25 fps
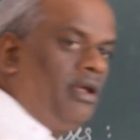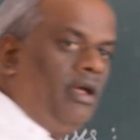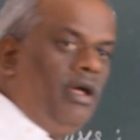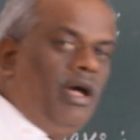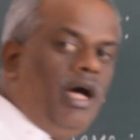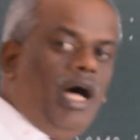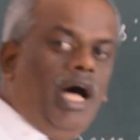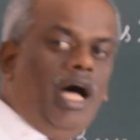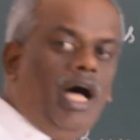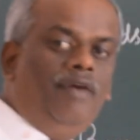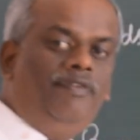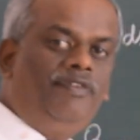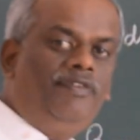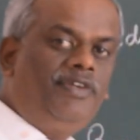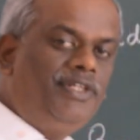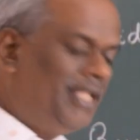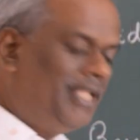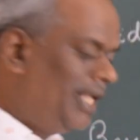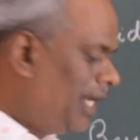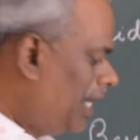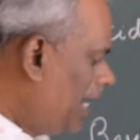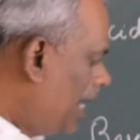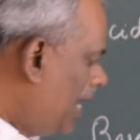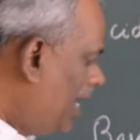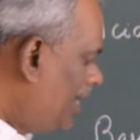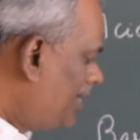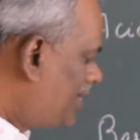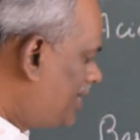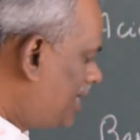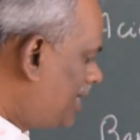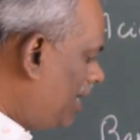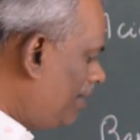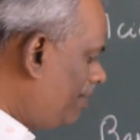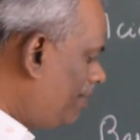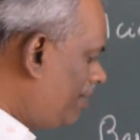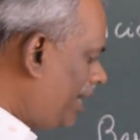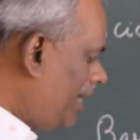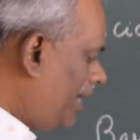After the loss
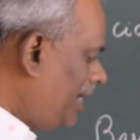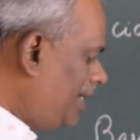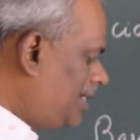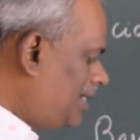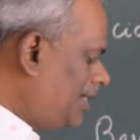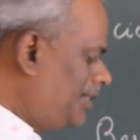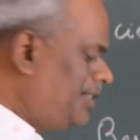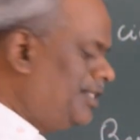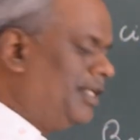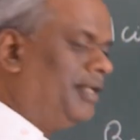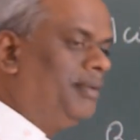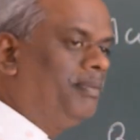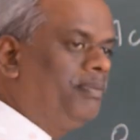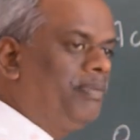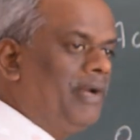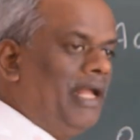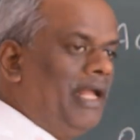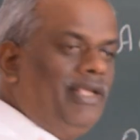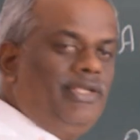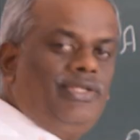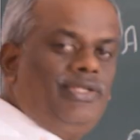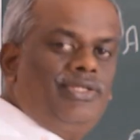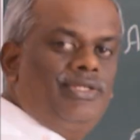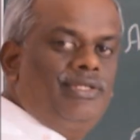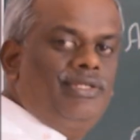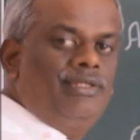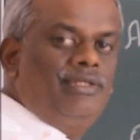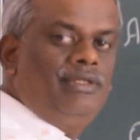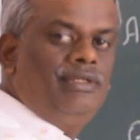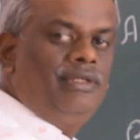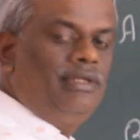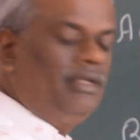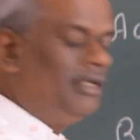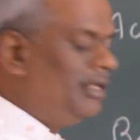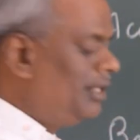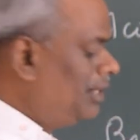of hydrogen plus,